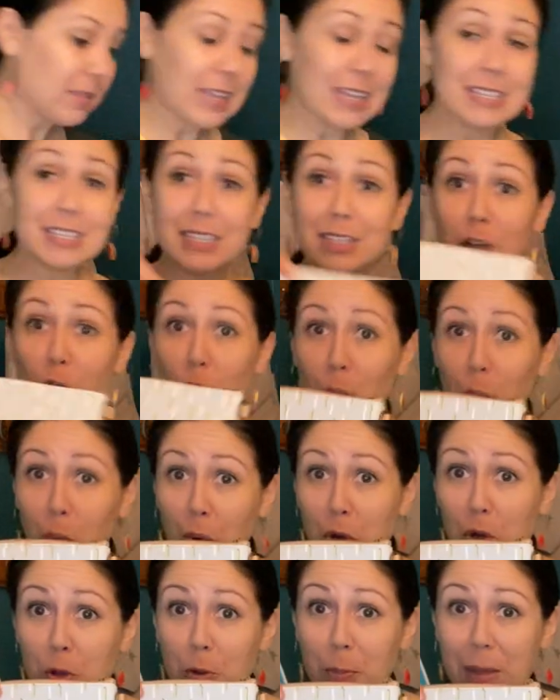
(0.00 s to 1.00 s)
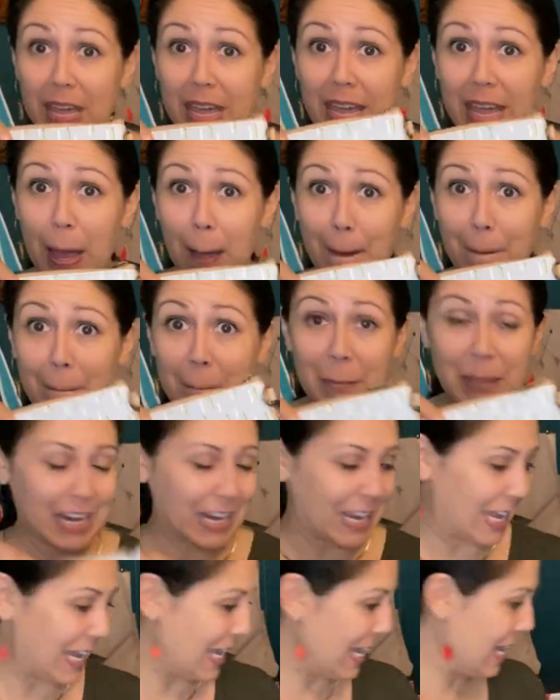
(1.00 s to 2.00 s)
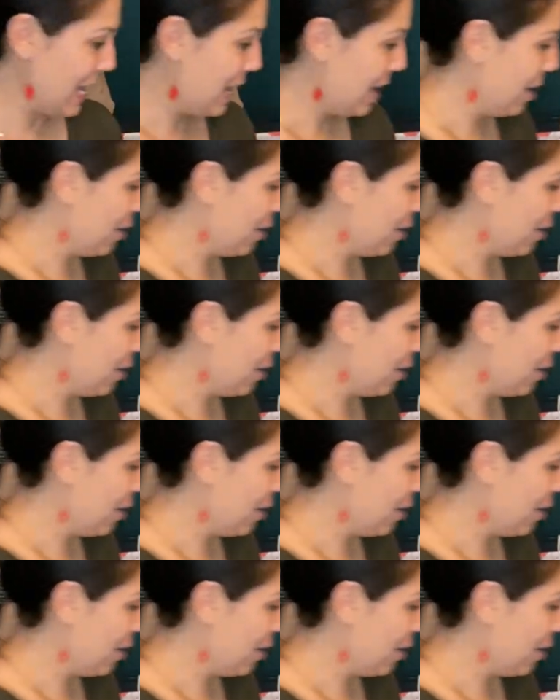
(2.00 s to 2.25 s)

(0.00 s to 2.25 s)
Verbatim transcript: This is our Ruby Mini,